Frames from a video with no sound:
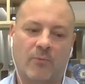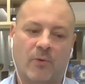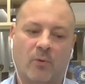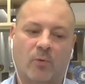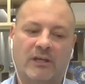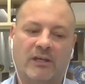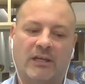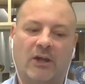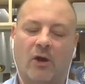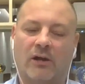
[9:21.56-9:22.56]
um,
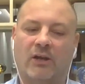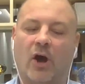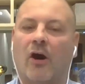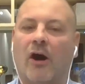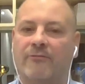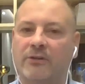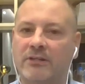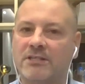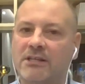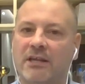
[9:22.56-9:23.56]
in a in a high
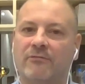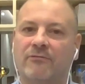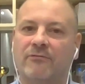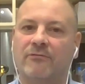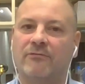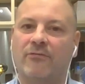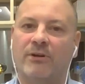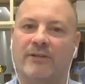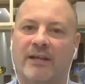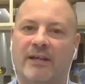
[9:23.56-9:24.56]
volatility
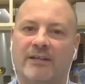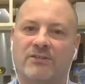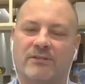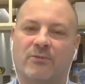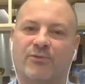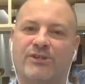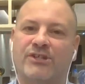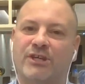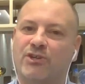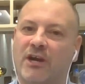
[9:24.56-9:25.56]
environment, that's it's a
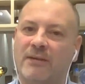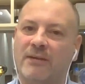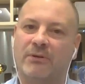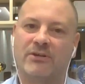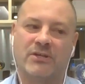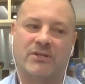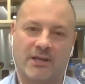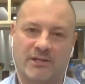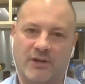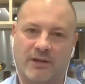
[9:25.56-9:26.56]
risky trade because the
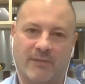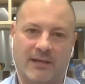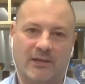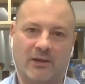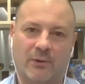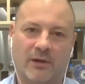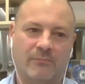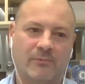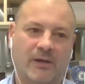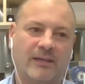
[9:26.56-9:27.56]
exchange rate may
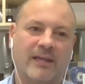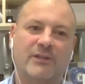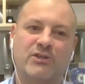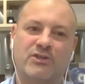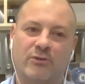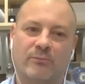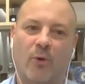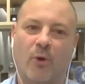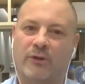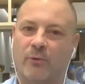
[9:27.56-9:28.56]
go against you
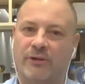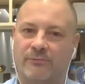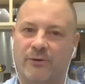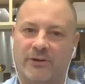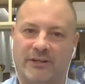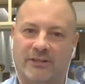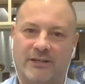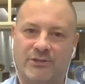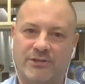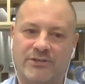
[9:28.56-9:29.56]
more than what you're earning in the
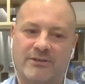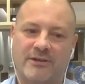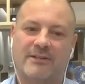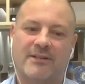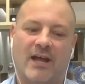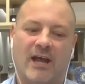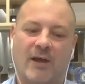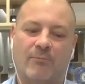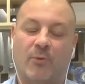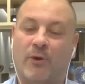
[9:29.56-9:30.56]
interest.
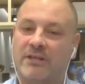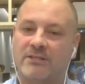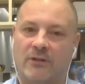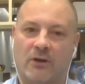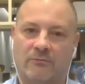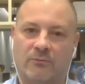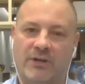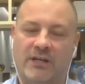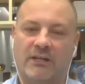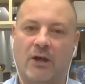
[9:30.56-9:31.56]
Um, but when there's lot,
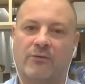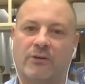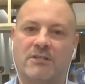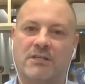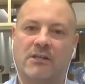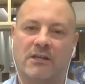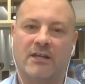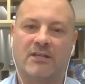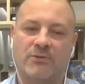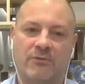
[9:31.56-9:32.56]
really low volatility,
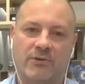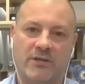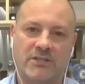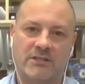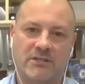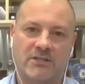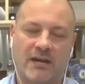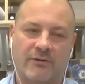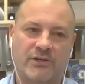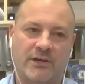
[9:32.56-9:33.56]
that's when you really see these
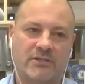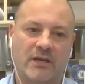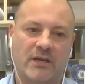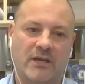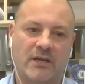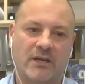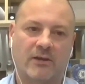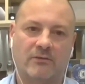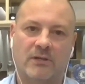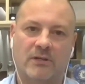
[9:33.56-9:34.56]
carry traders come
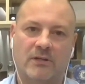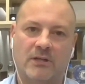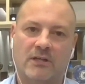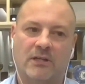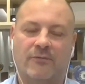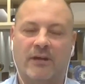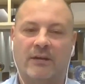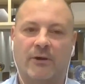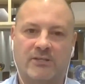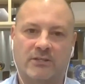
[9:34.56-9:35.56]
out. And if
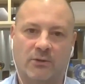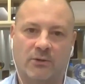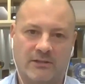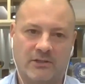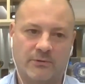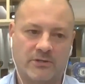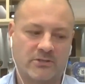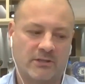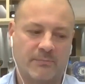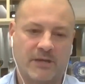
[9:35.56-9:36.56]
anyone has a look at that
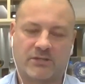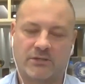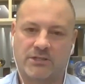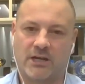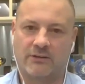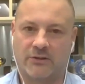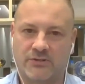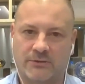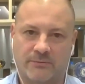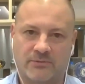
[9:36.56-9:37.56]
US dollar Mexican chart,
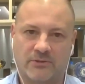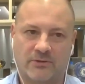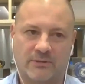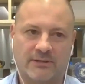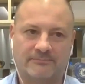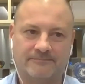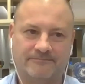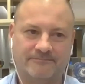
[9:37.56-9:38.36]
they'll see what I'm talking about.